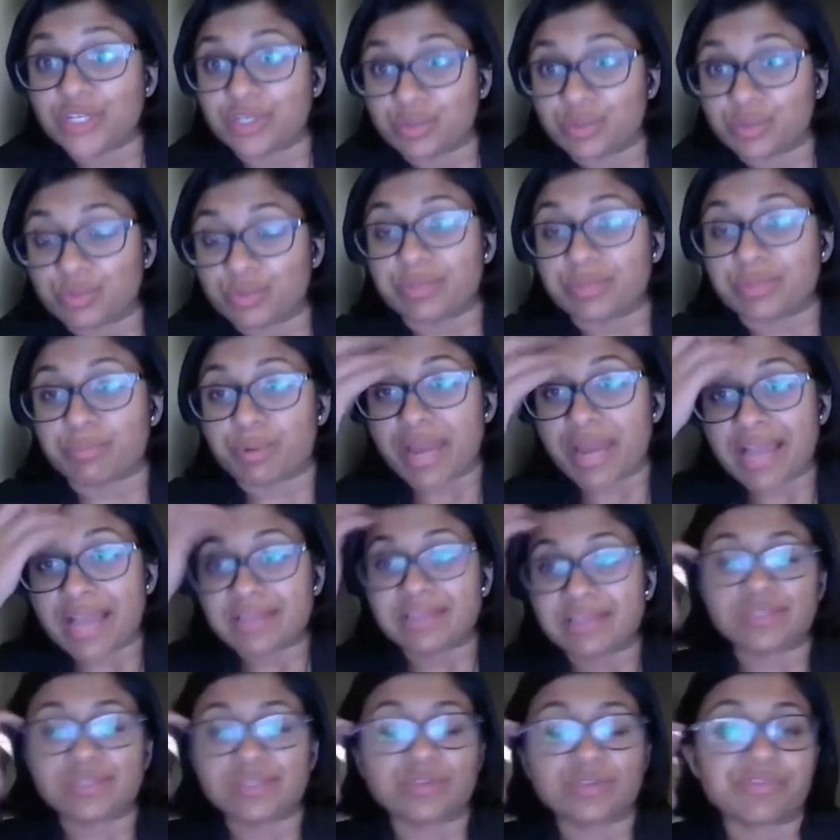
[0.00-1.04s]
with
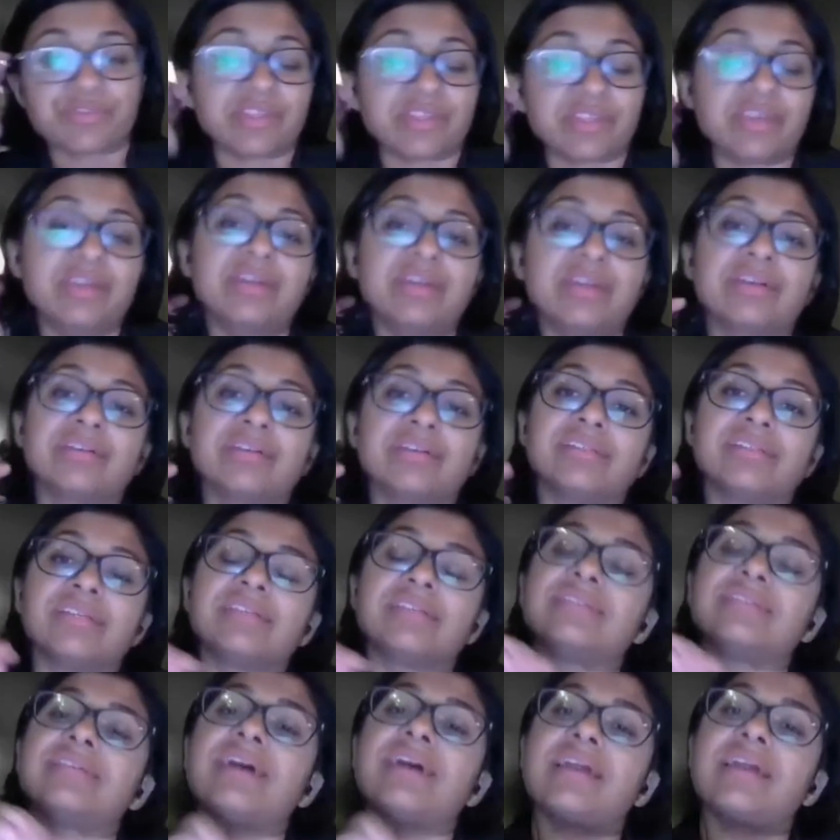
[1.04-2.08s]
practice over the years
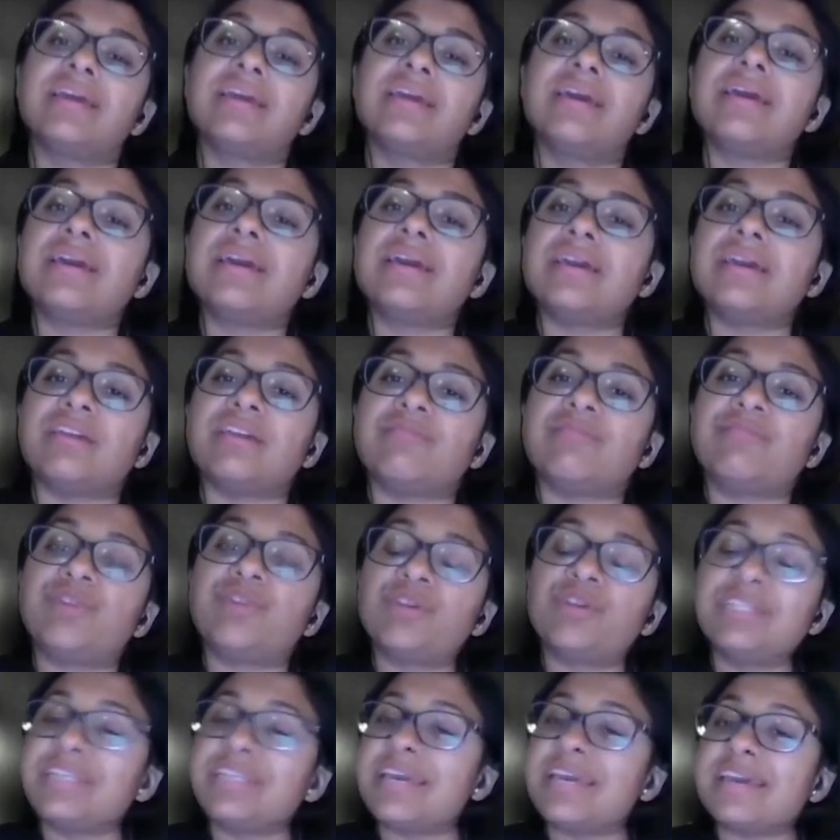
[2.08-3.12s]
is that if
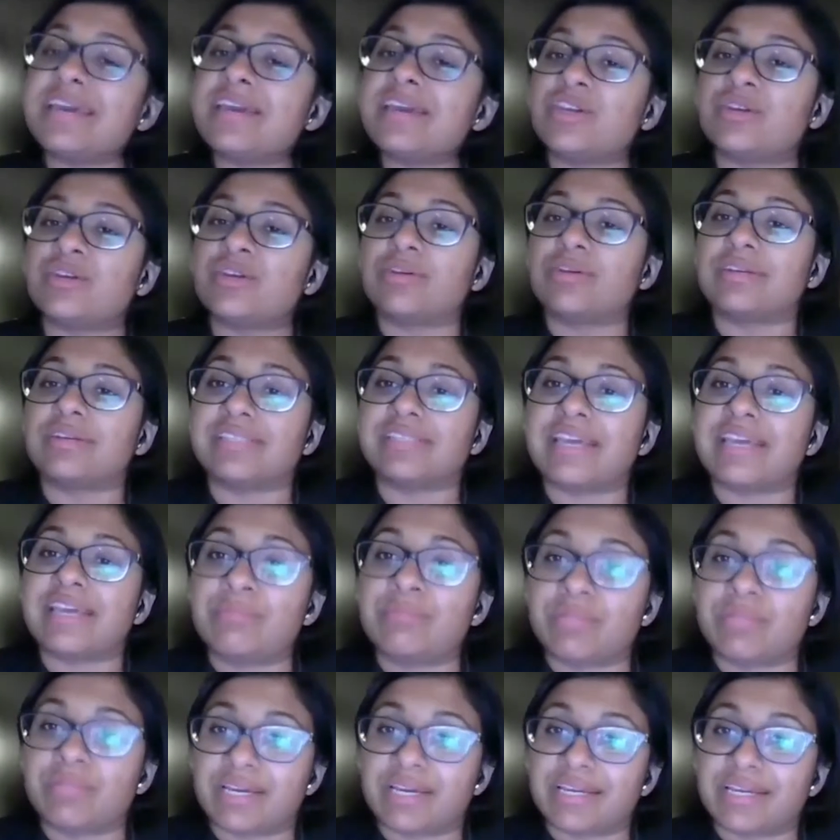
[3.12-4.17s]
you're taking your exam
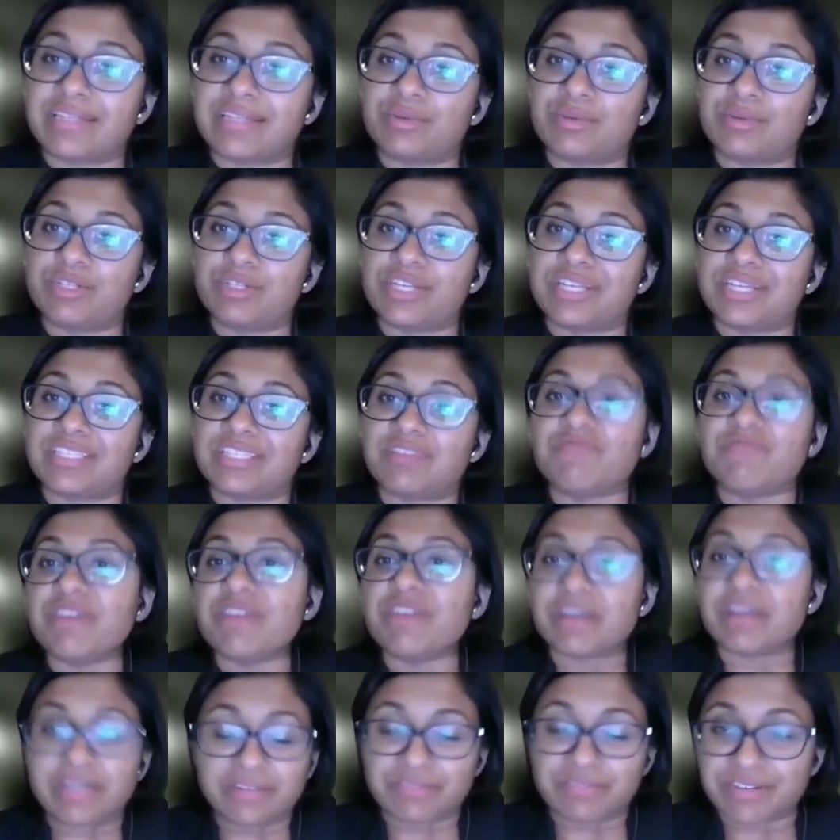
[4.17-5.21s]
light, which has a
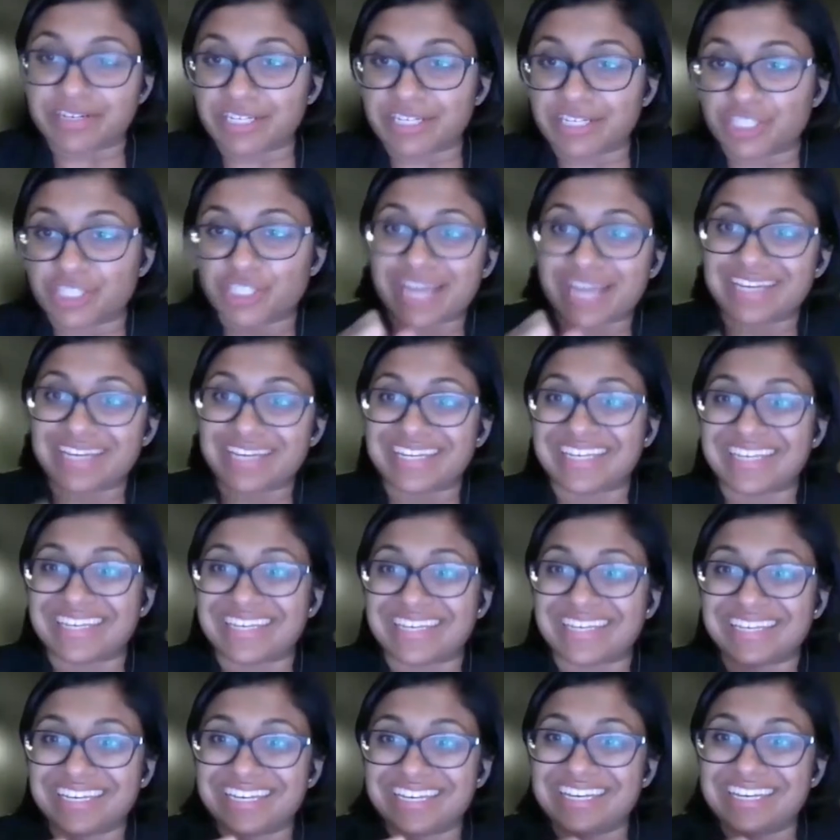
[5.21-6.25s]
very, very
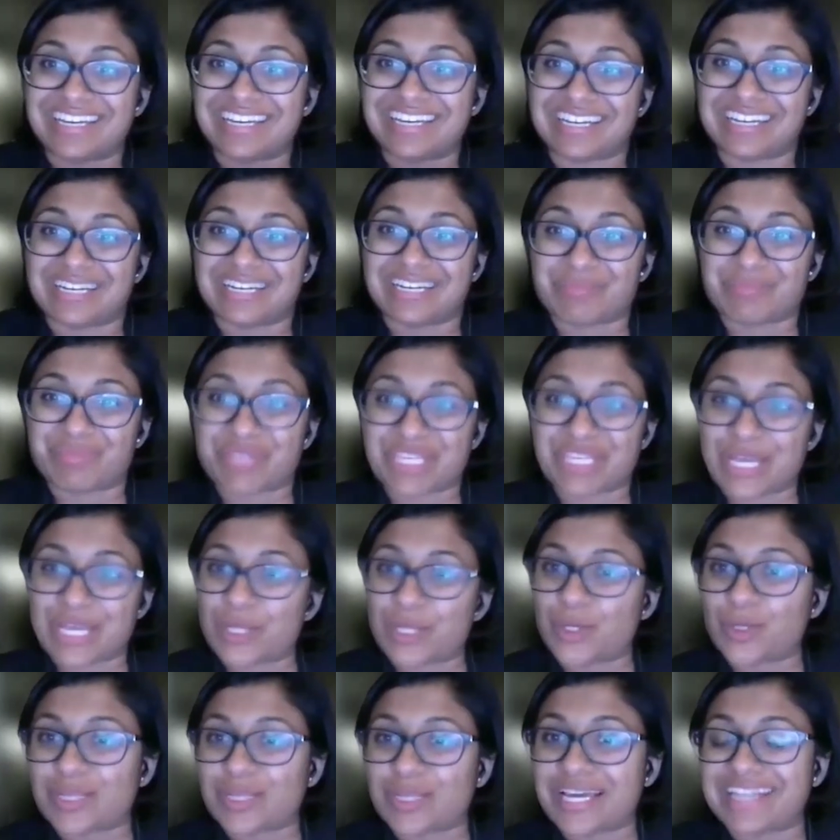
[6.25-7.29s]
shiny
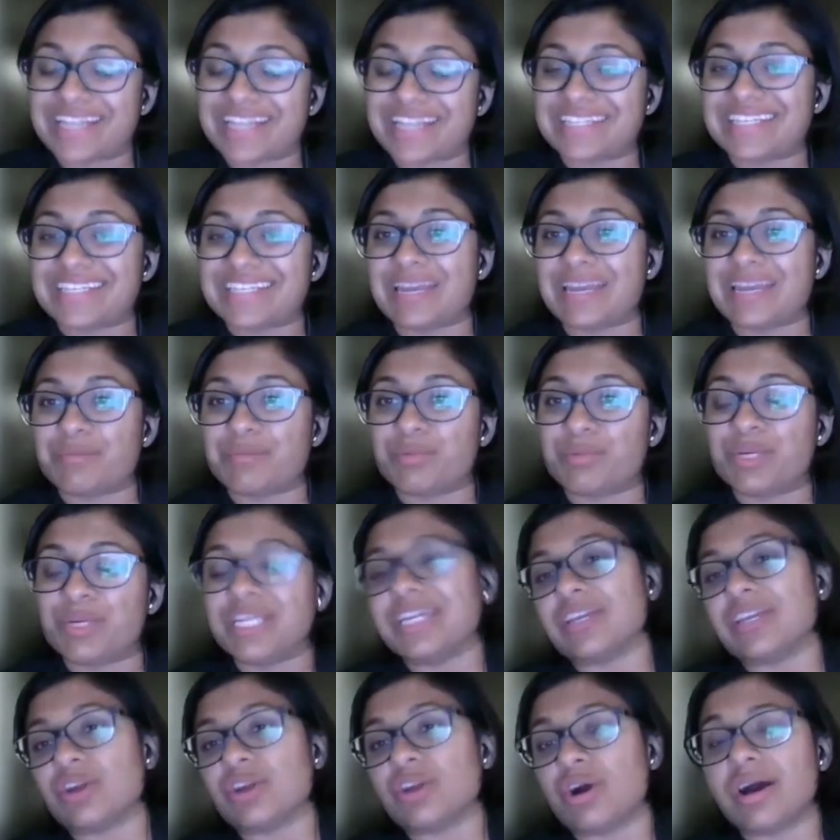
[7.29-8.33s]
yellow light, and putting
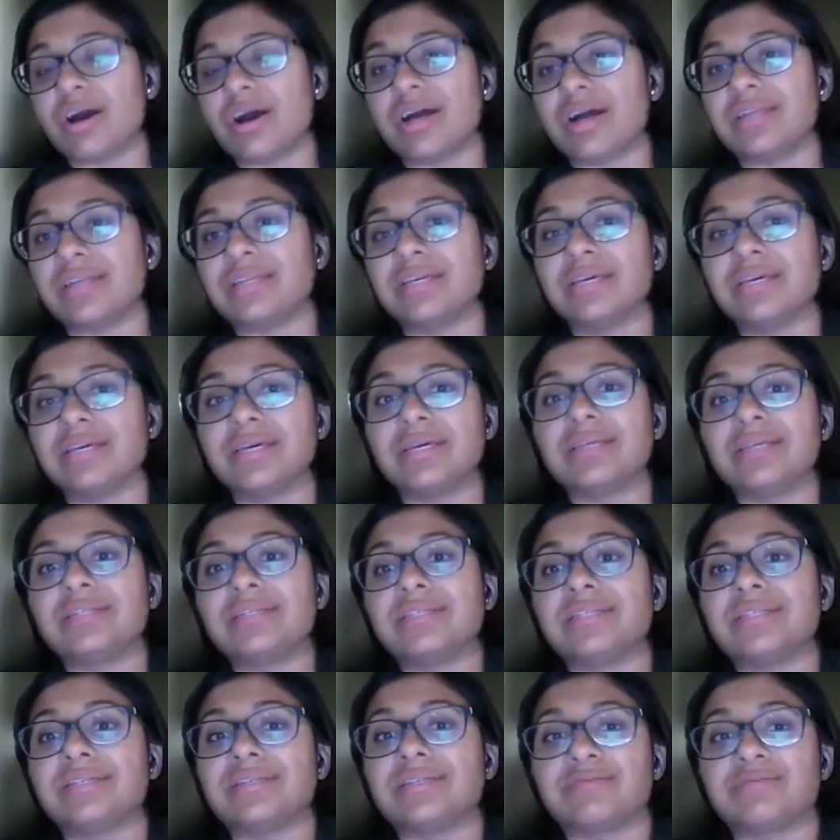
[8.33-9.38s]
it on
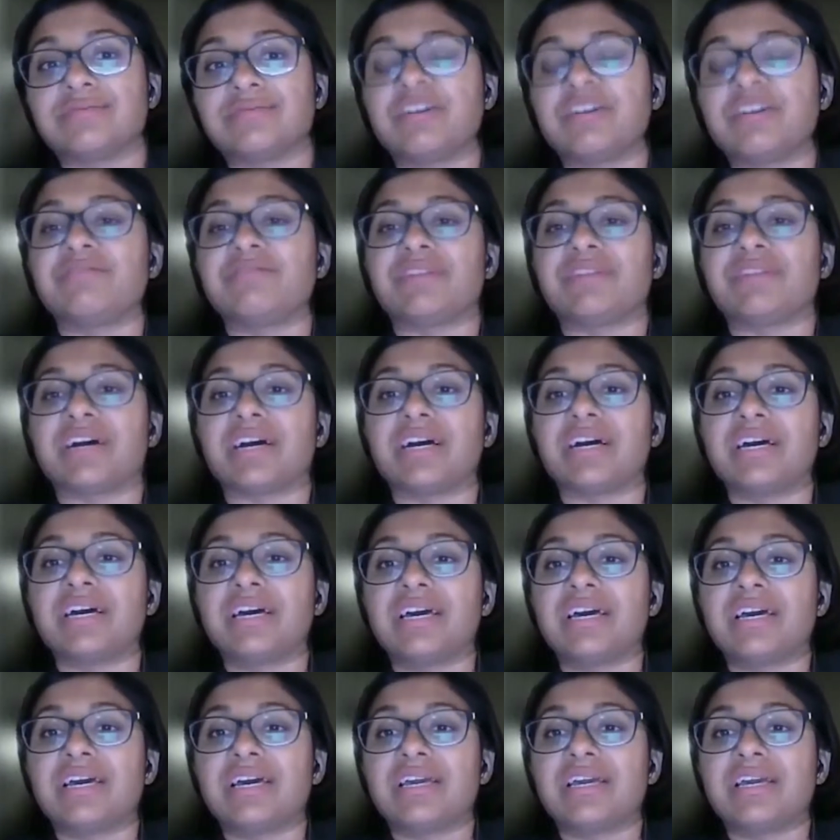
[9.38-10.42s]
to the vulva,
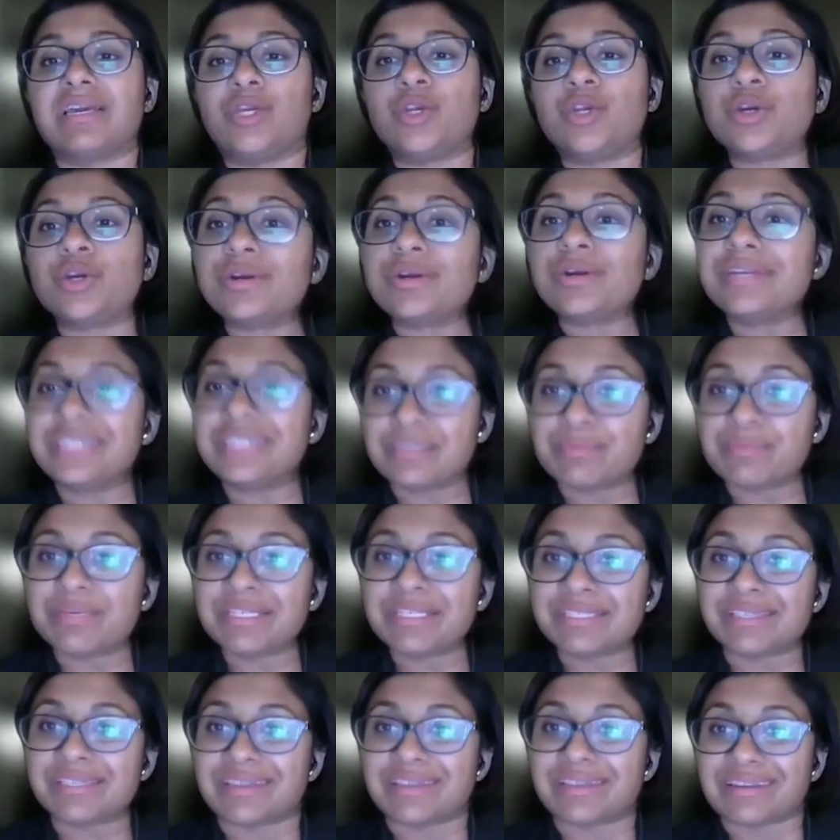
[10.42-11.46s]
you're going to
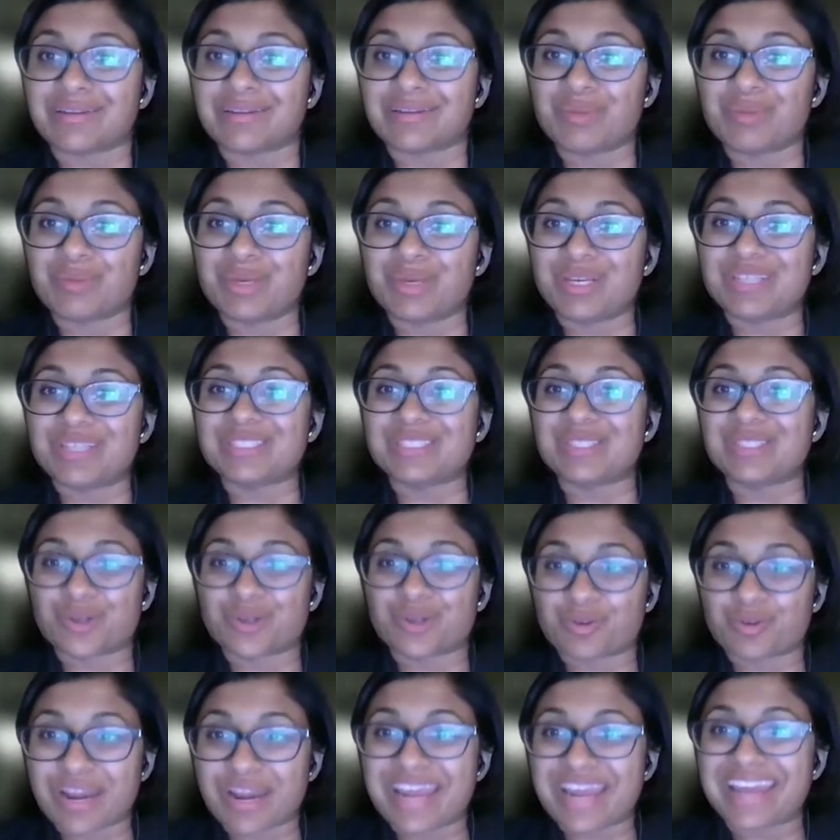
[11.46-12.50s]
miss it, because the
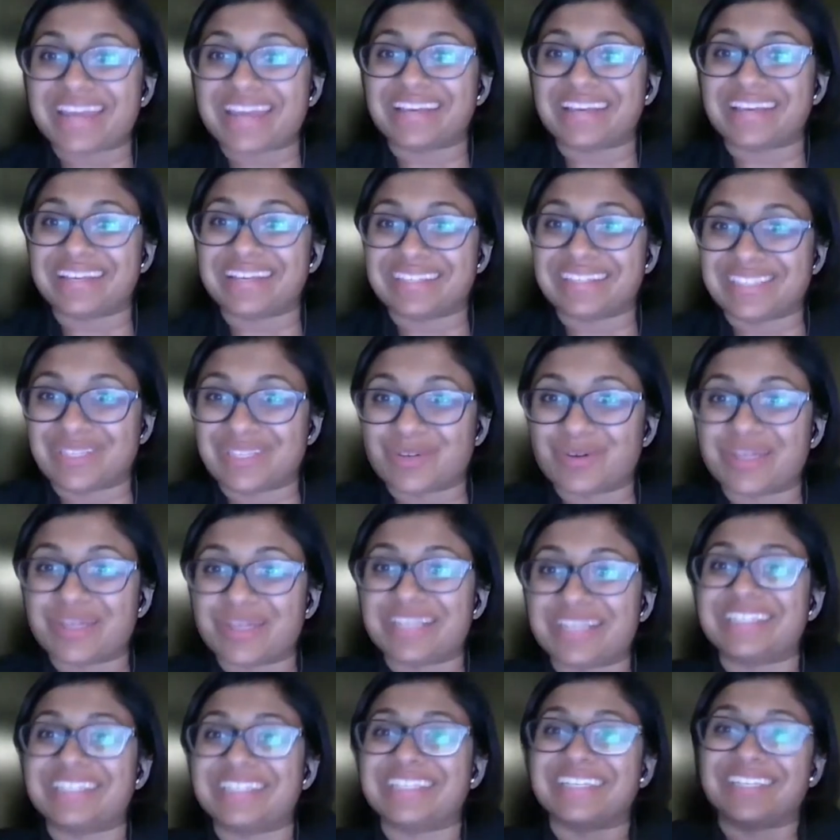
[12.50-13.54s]
gray is
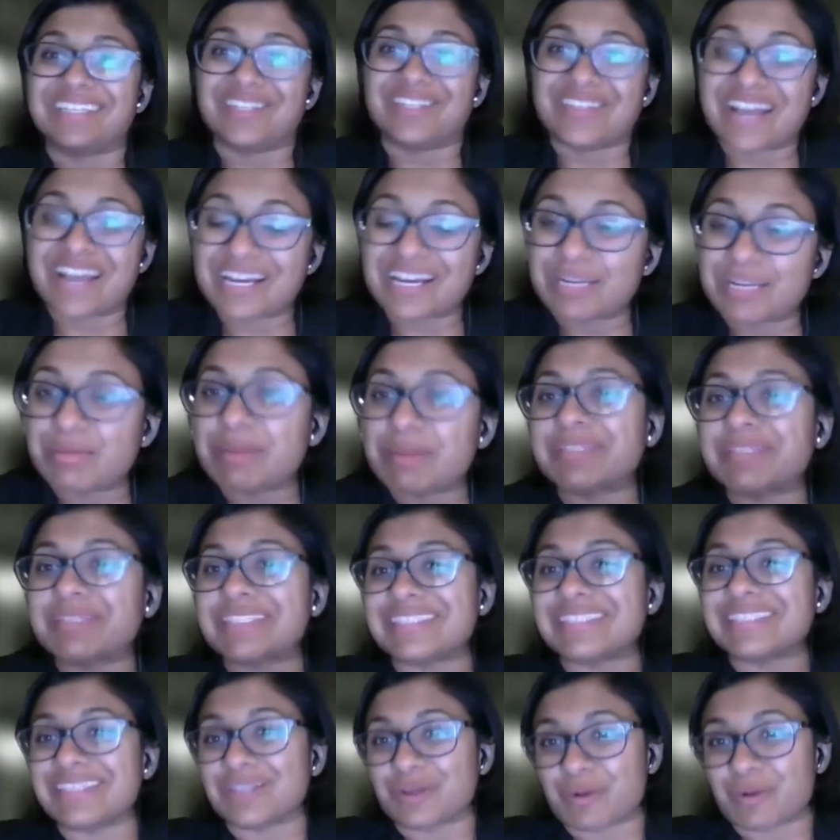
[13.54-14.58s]
you're not going to be able to
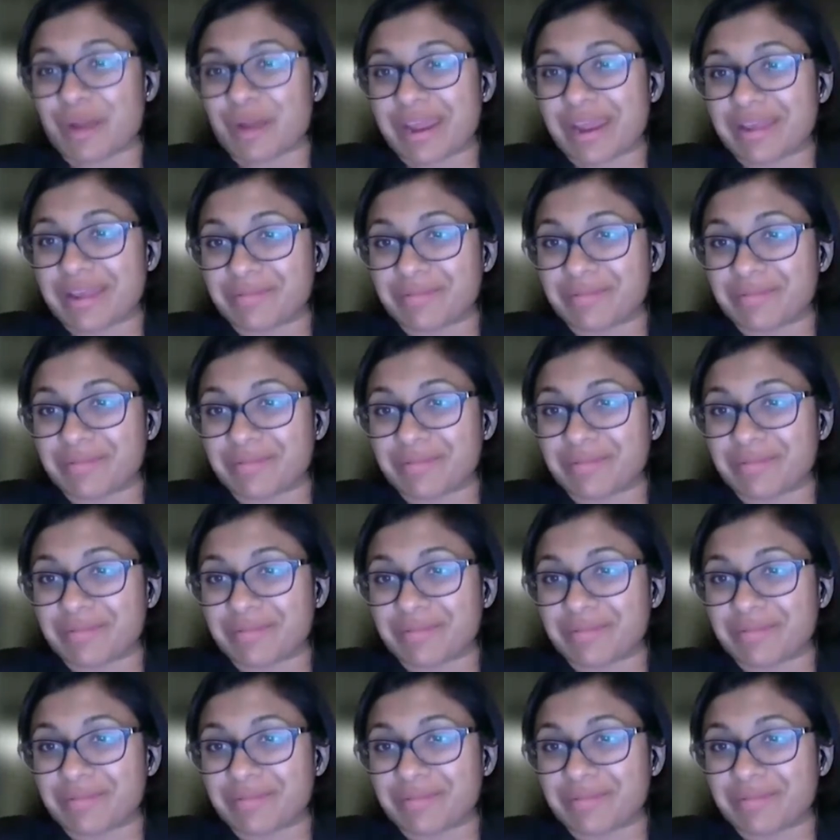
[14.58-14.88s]
see the gray.